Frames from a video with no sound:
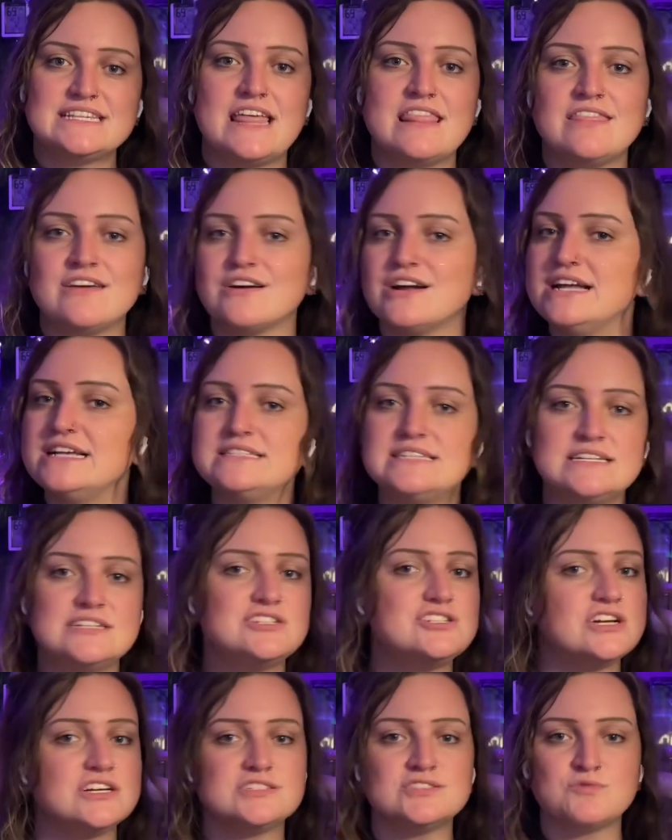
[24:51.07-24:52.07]
There isn't
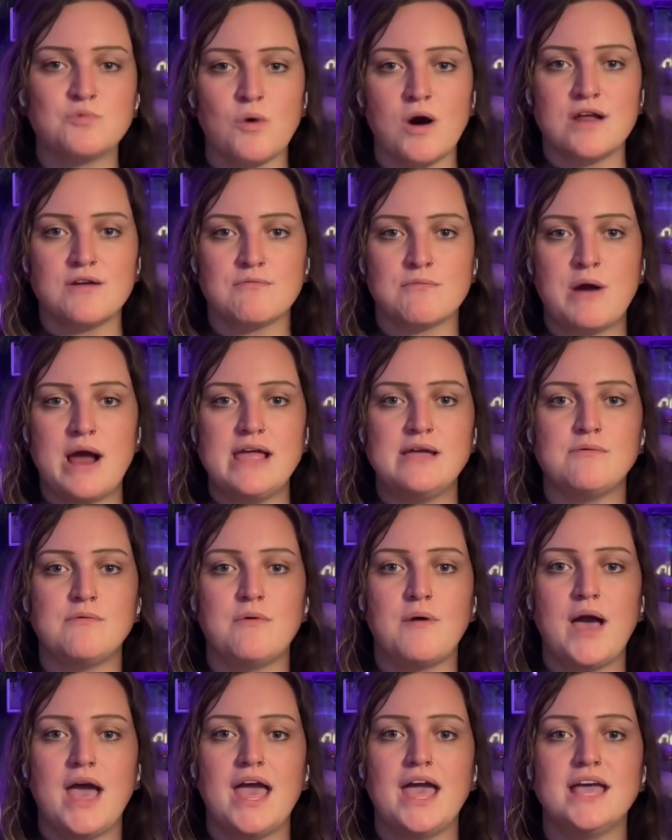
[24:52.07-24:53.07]
just one right
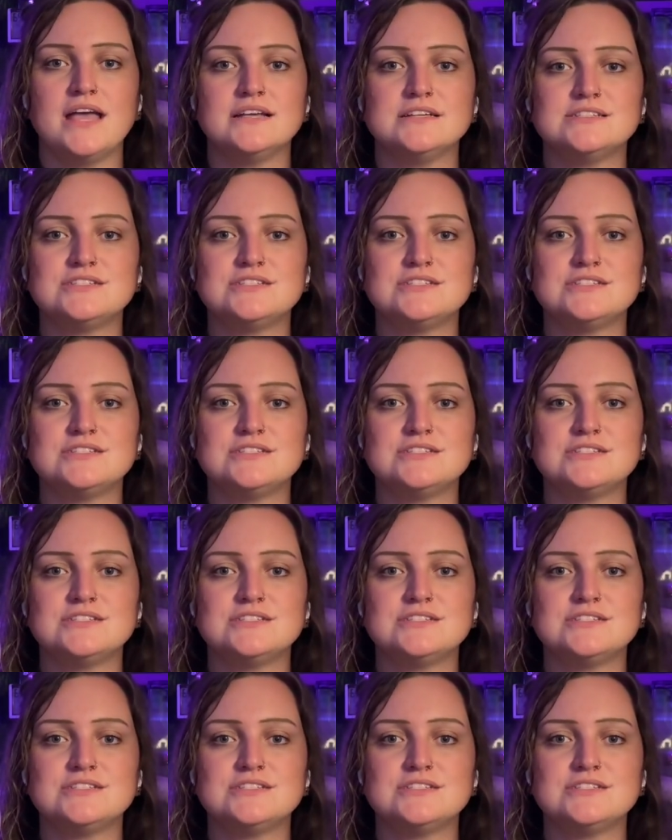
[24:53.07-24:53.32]
way.